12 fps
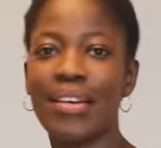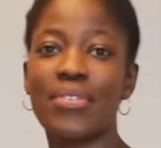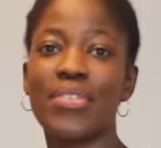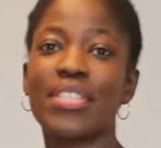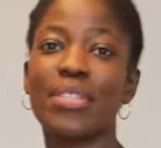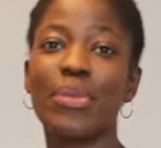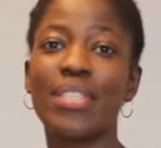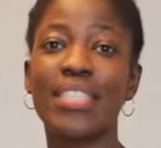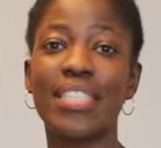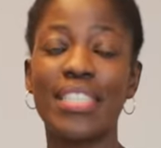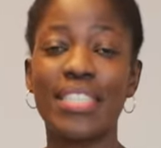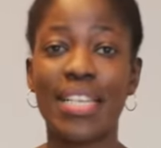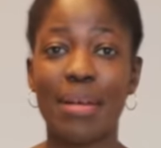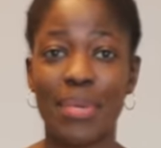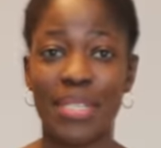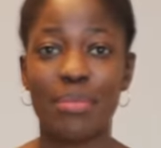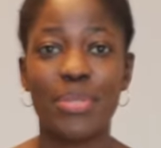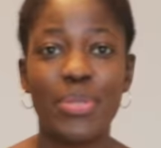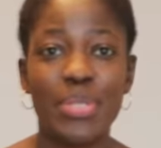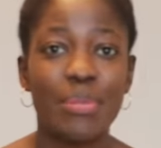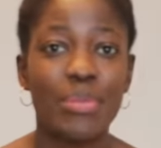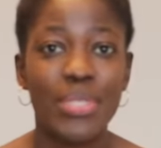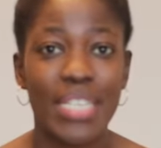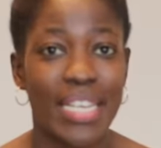Obviously, you'll see this camera because
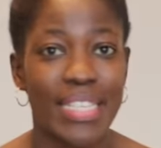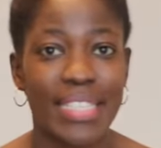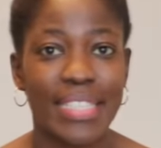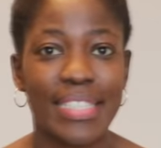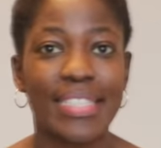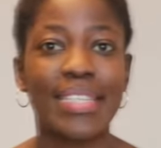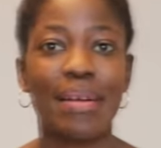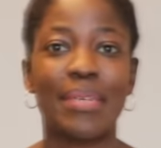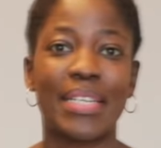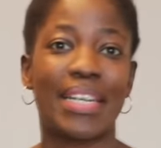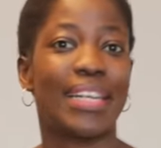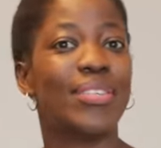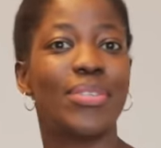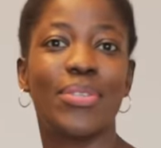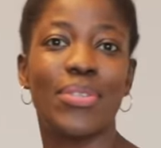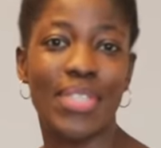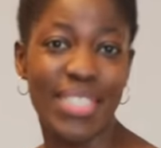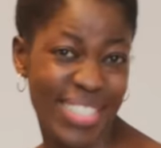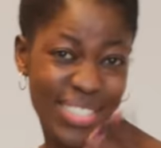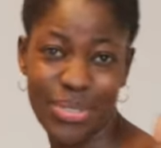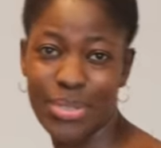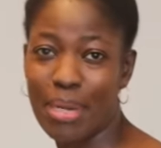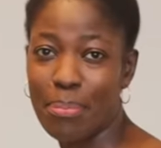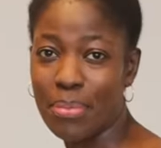I'm not hiding this camera. You know, this is
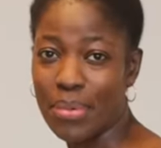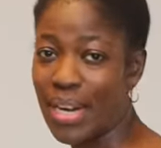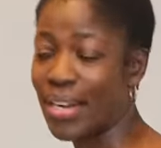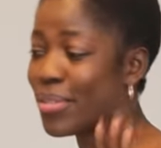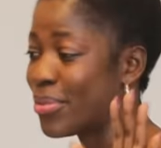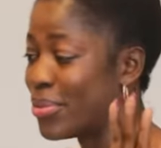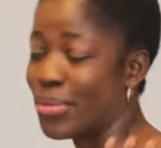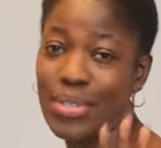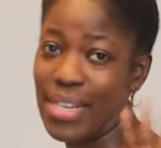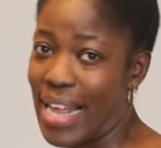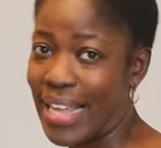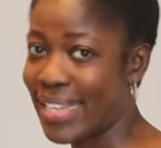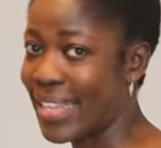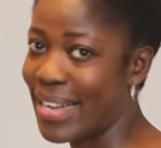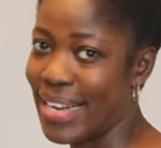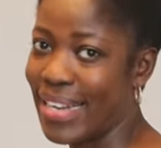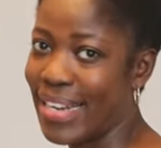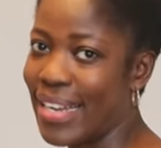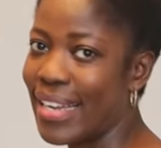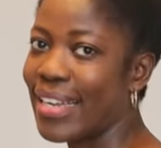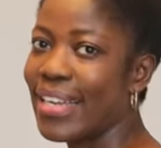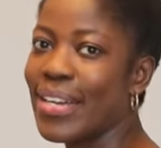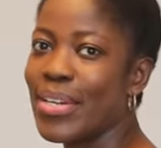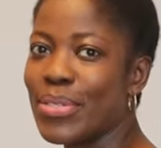not a prank or like it. Blah, blah.
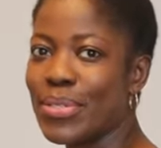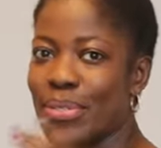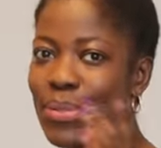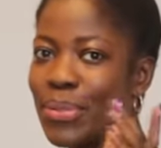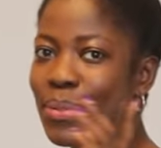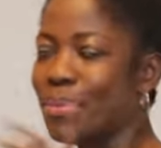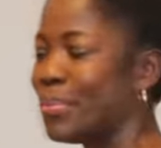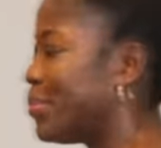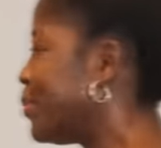So.